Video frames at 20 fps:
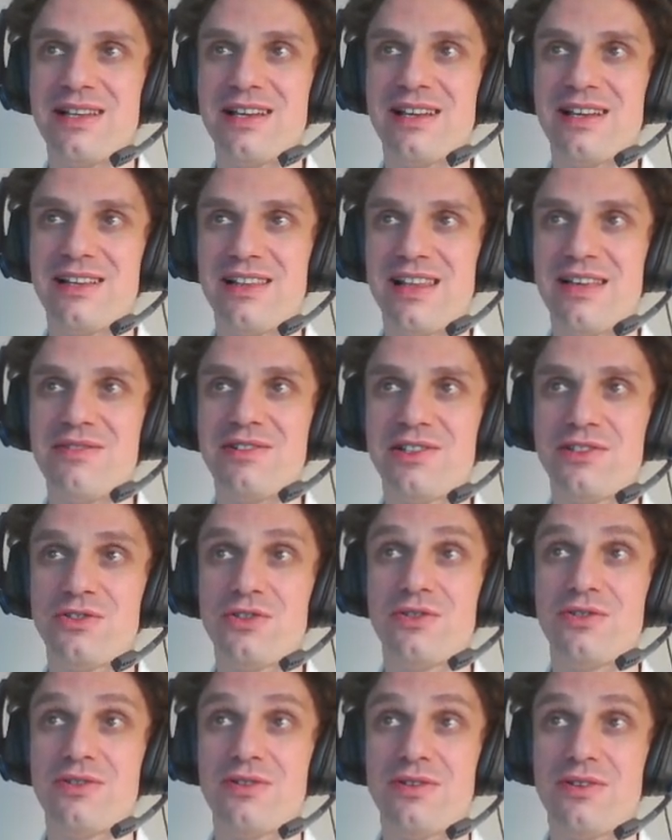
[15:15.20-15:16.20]
level
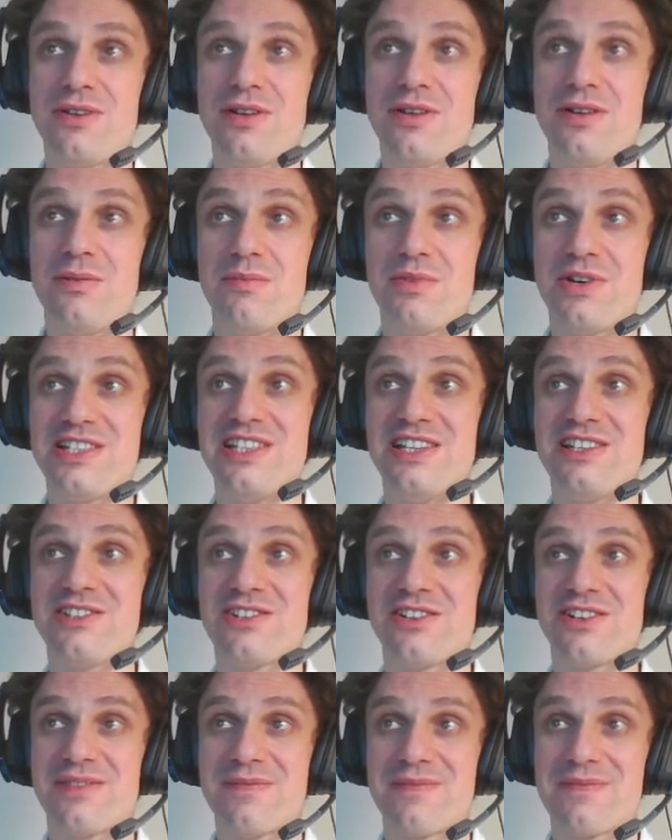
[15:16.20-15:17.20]
2
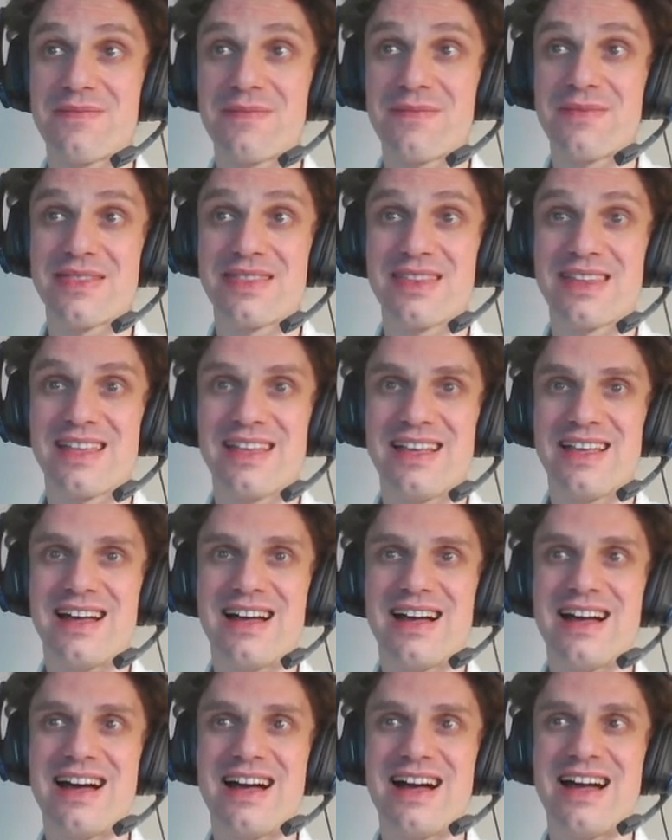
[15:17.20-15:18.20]
predictor.
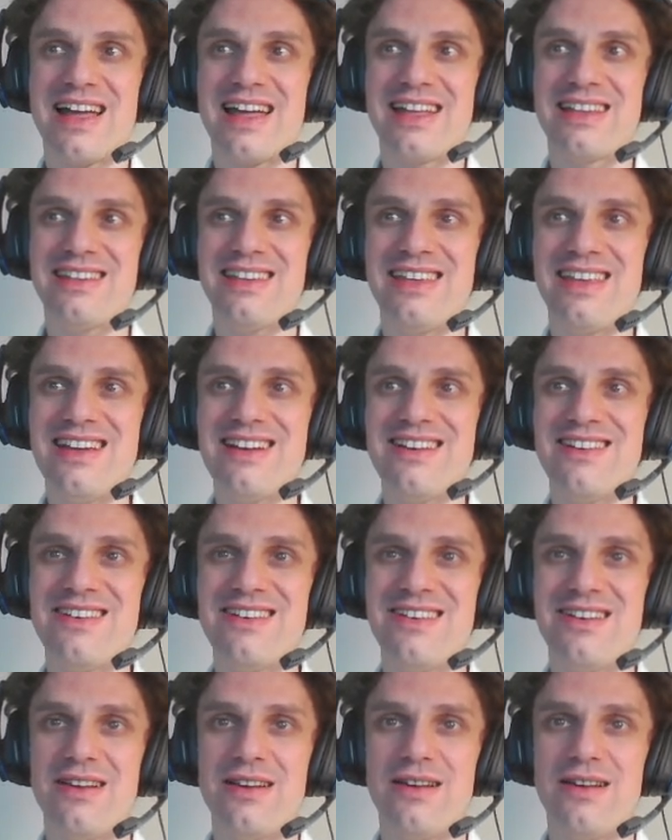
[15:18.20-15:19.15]
And here